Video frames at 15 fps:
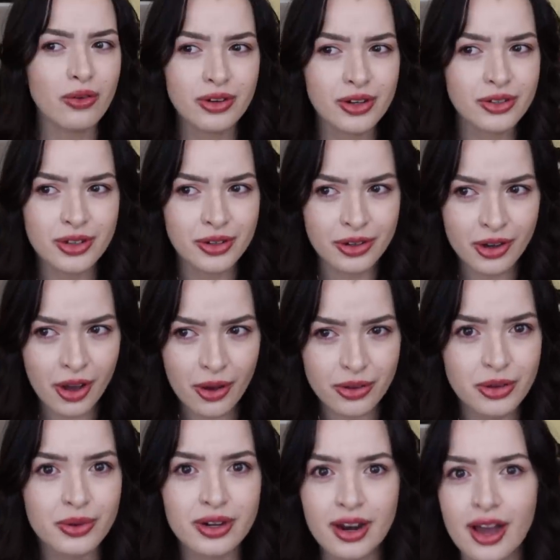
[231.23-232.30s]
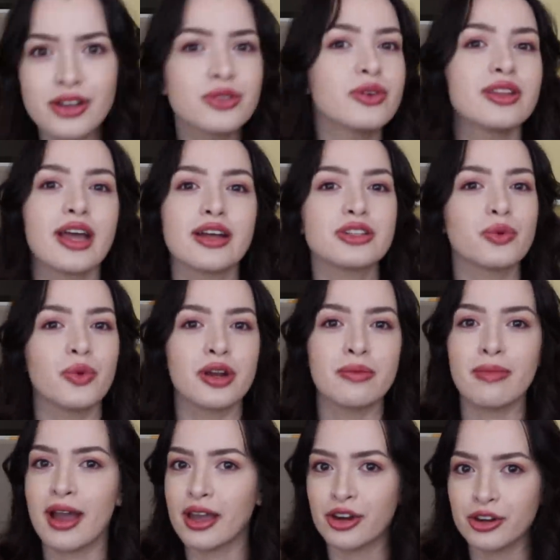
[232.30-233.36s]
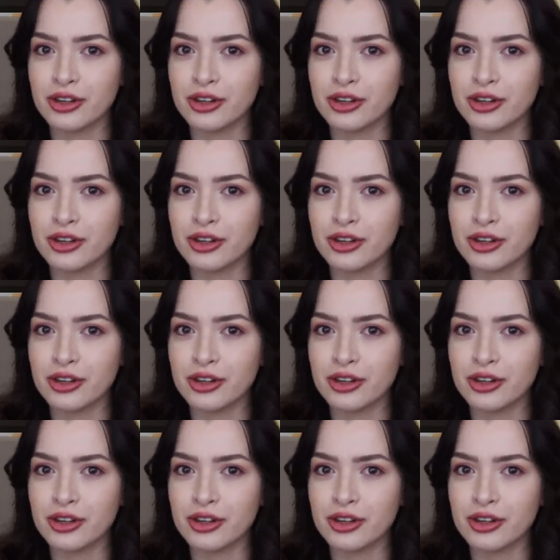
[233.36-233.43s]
oh no, no, no, you are not doing that to one of my